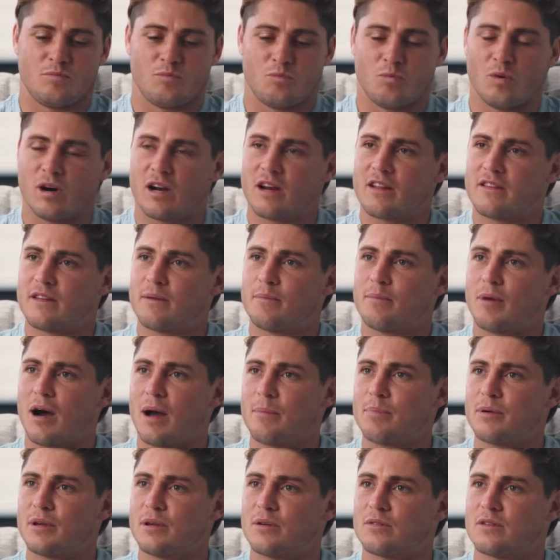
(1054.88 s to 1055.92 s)
one of them
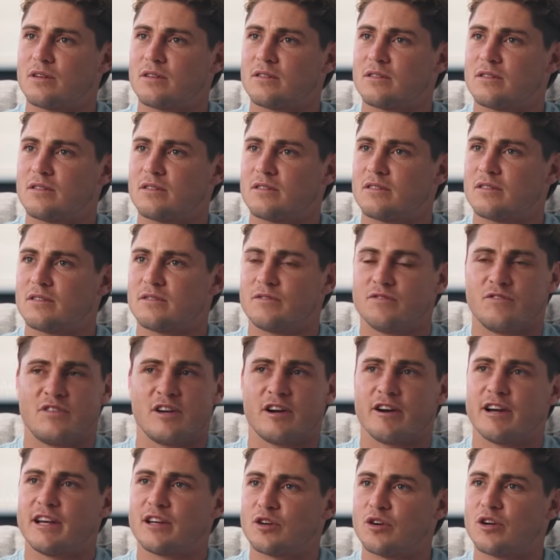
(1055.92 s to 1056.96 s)
might be
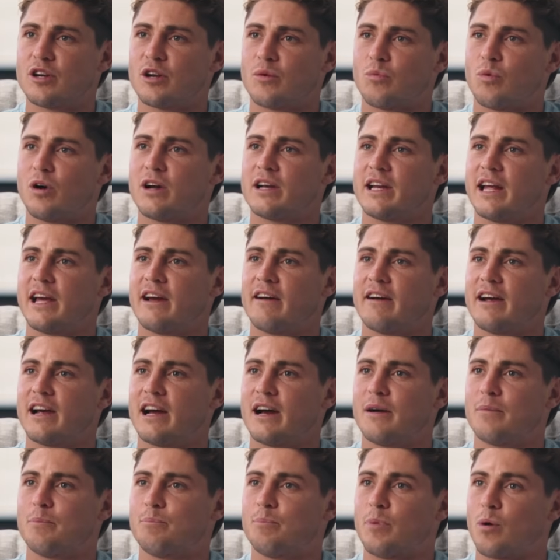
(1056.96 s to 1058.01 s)
very good at one
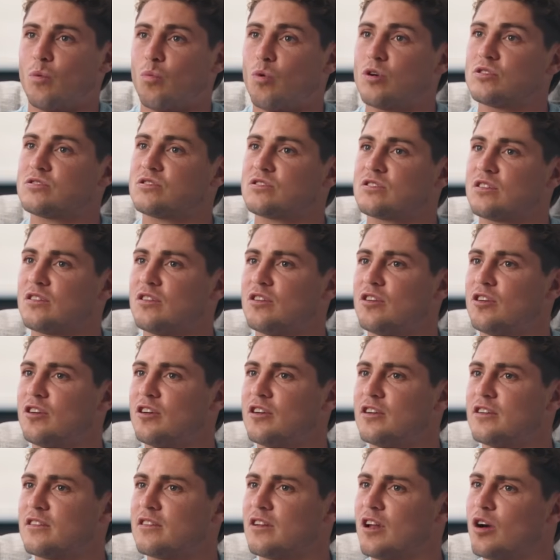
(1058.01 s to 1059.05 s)
area, but wants to
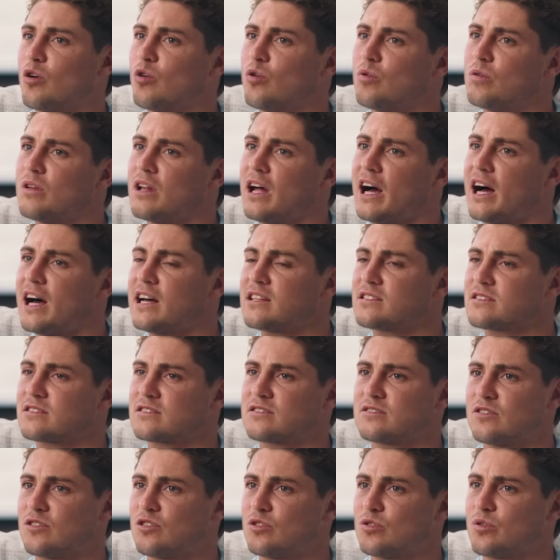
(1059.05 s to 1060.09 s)
learn, or will
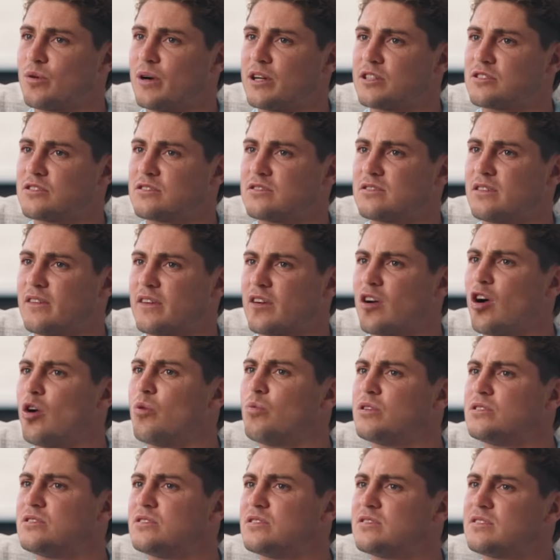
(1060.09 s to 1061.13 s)
ask little questions like, oh,
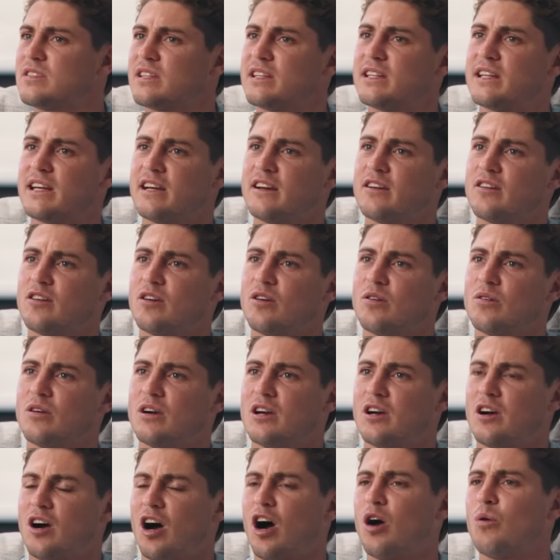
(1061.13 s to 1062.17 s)
what did you see there? Or,
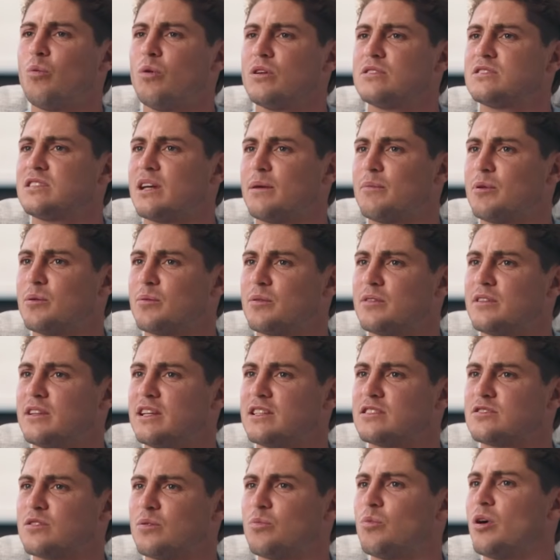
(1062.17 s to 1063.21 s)
oh, what's happening with
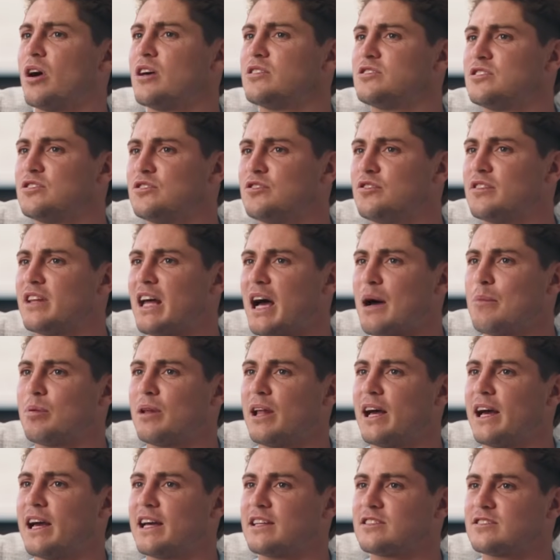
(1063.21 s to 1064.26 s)
this? Or why'd you do that
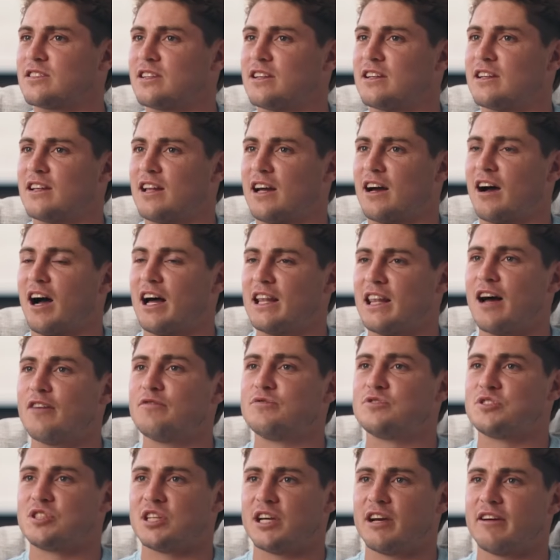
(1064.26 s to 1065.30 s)
play? So like, I
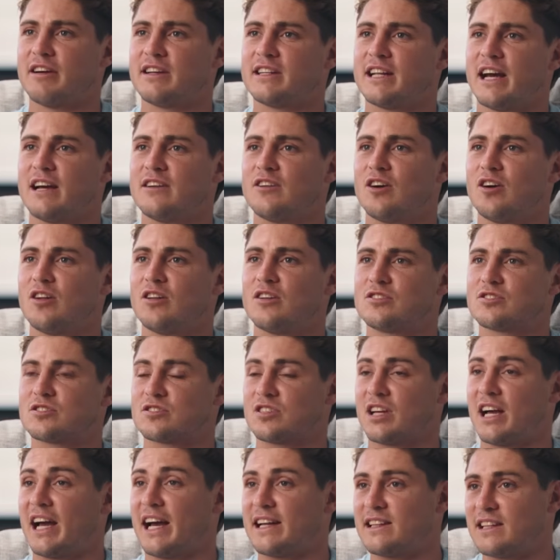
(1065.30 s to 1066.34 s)
love sharing that knowledge, because
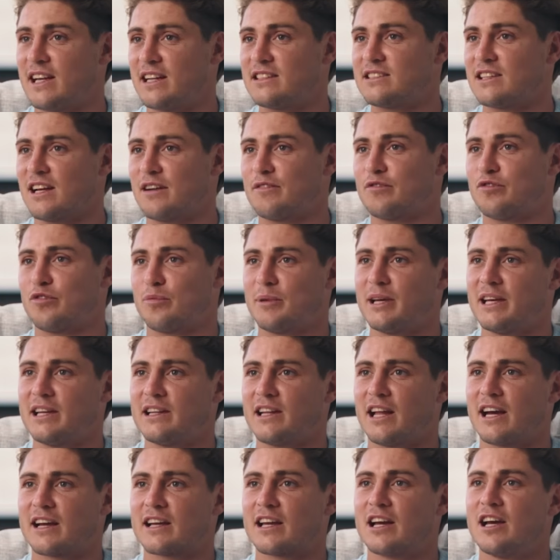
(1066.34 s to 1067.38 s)
I had that done for me.
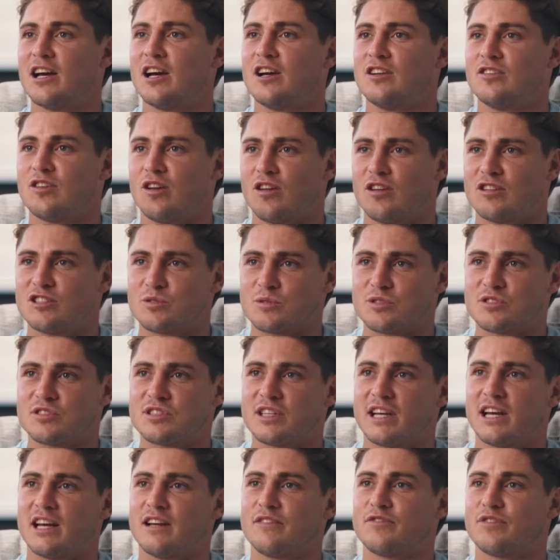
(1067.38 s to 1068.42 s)
Like knowledge was
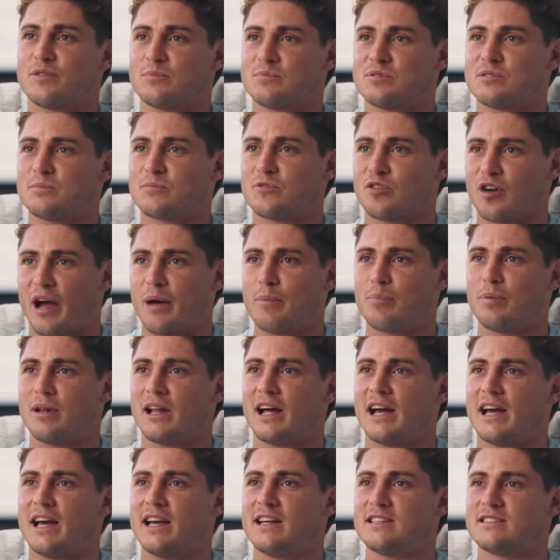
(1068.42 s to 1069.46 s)
shared from some great
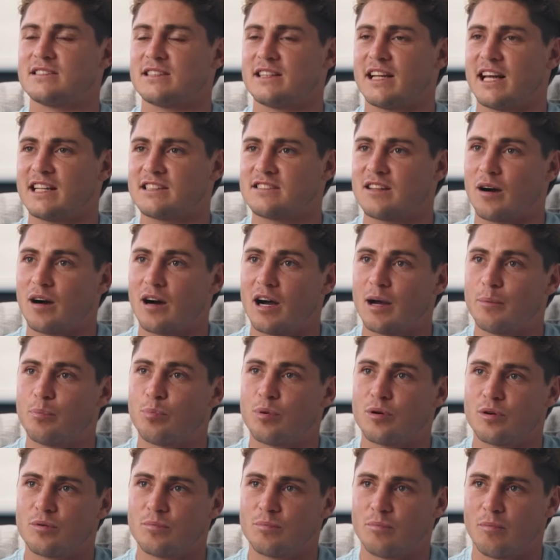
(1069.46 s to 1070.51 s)
players, and that's how I
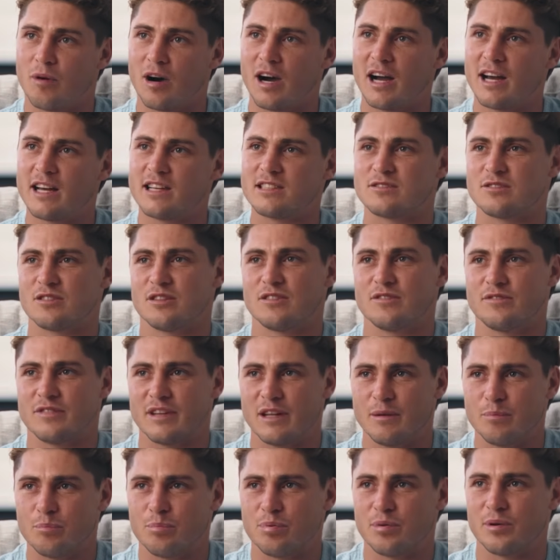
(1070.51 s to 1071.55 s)
put my sort of
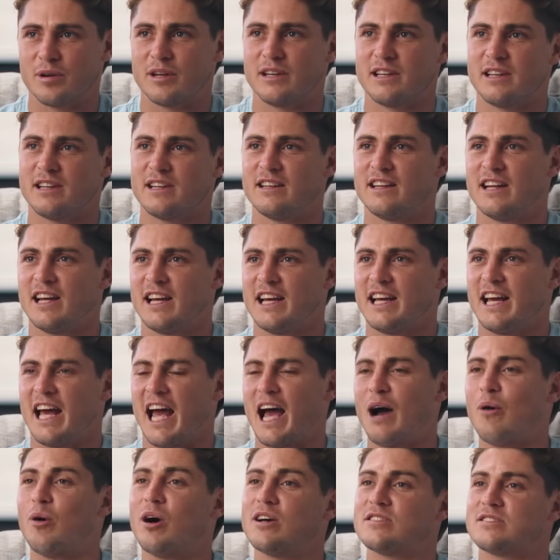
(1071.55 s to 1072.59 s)
imprint and
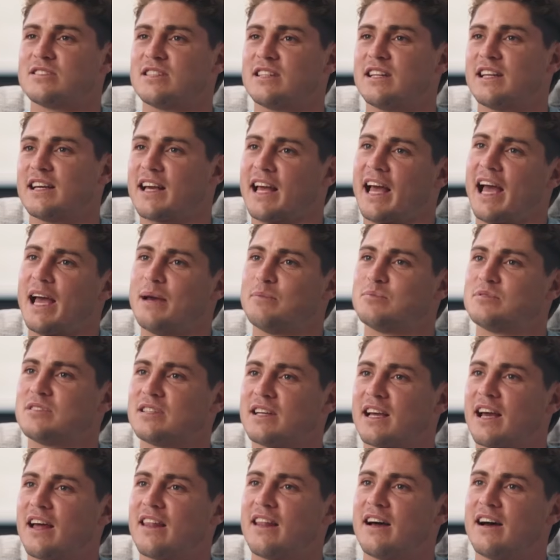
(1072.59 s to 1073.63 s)
how I see the game
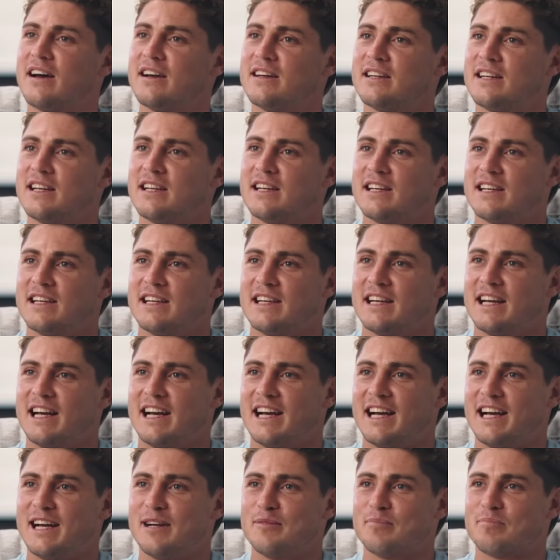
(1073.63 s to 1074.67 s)
together.
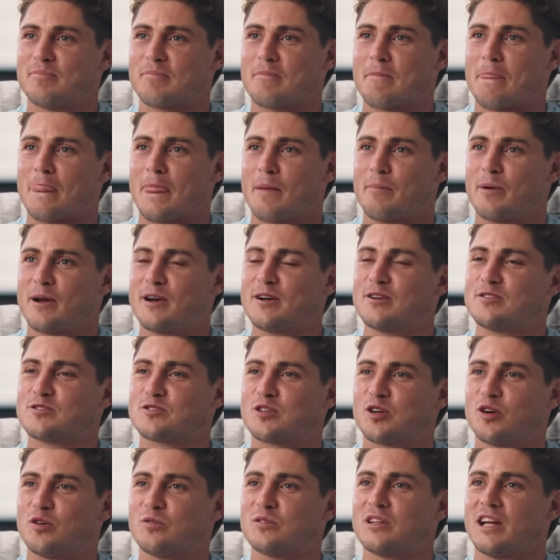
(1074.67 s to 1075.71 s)
But it is
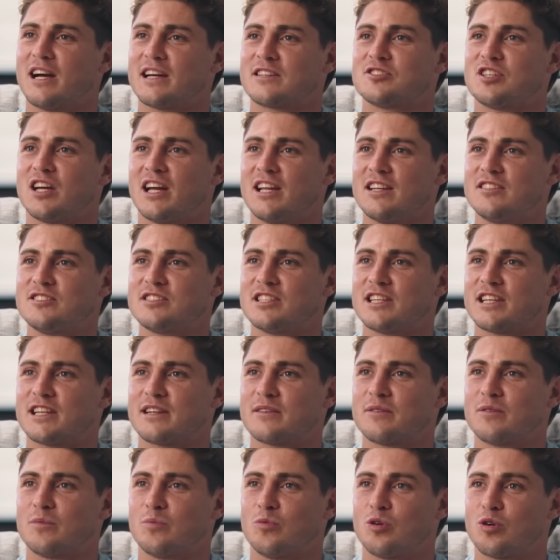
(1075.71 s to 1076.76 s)
cool, like
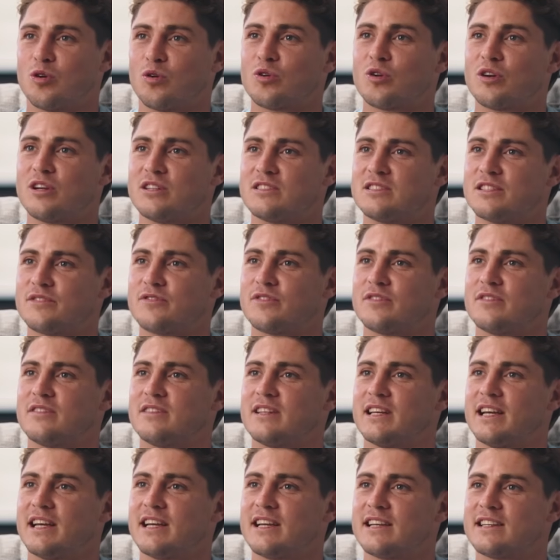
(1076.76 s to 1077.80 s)
challenging. We're all good at different
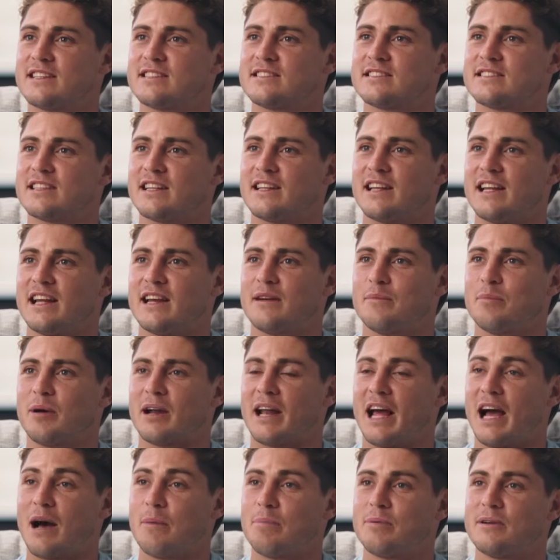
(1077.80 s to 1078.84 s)
things, but
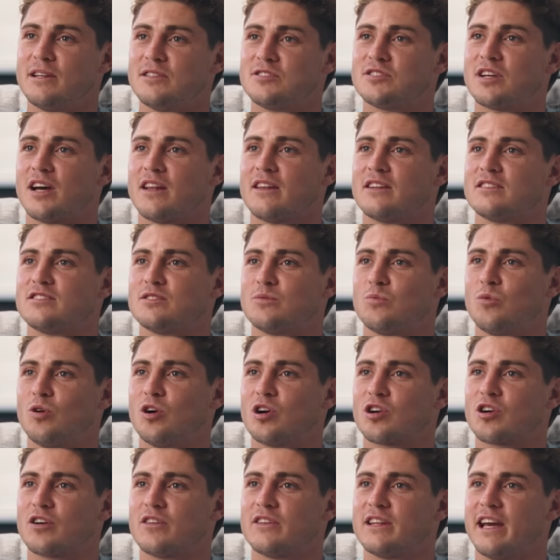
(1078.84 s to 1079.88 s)
helping each other to
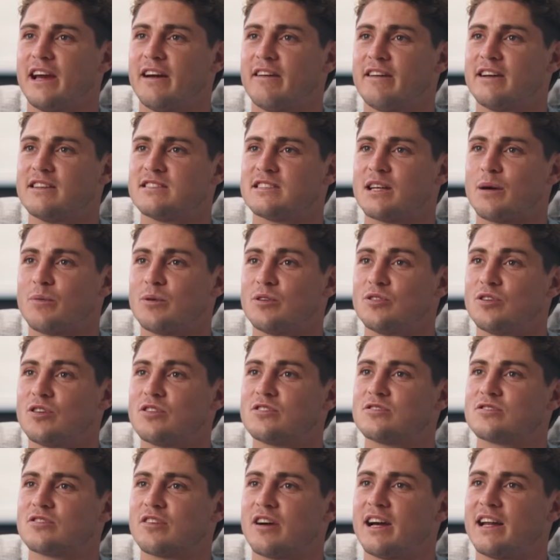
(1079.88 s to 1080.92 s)
work on the areas that we're not
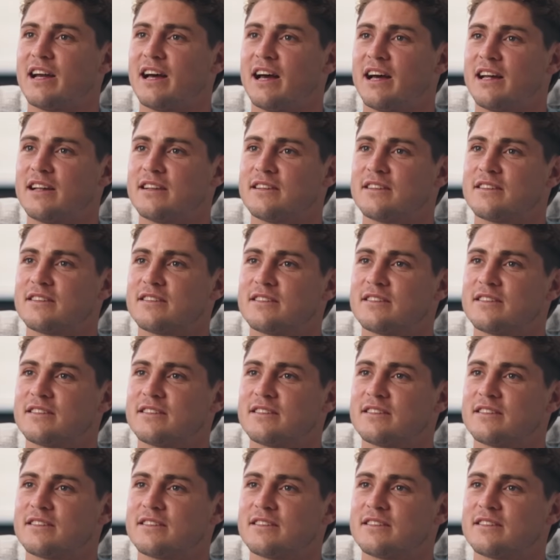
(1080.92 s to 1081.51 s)
as great at.